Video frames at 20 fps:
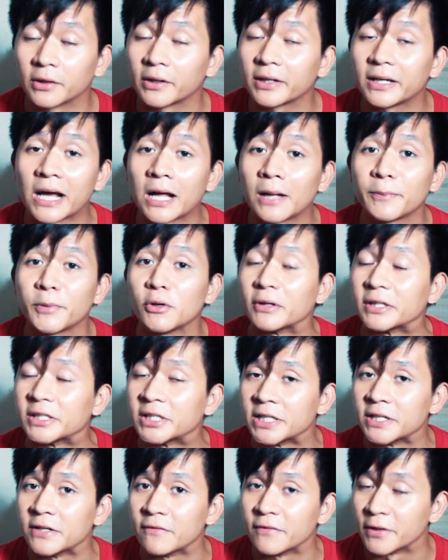They're going to help you
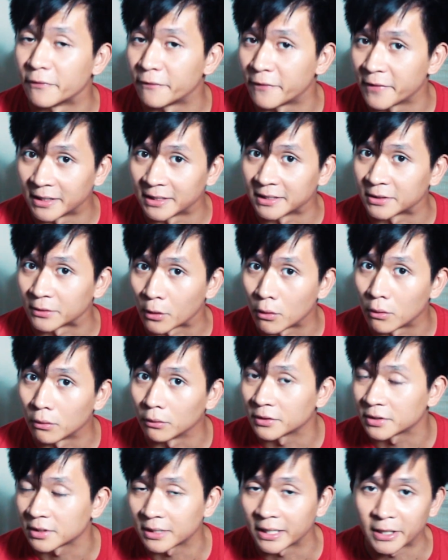achieve the fitness
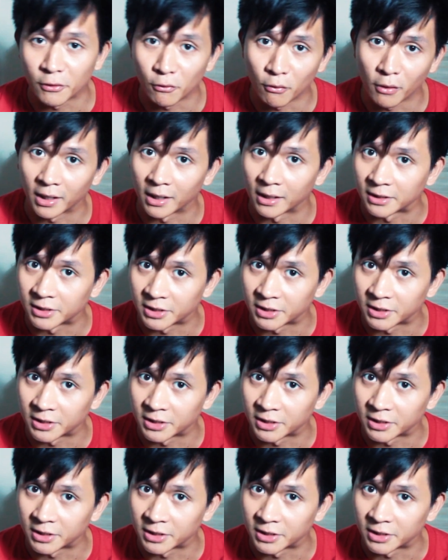goals that you want to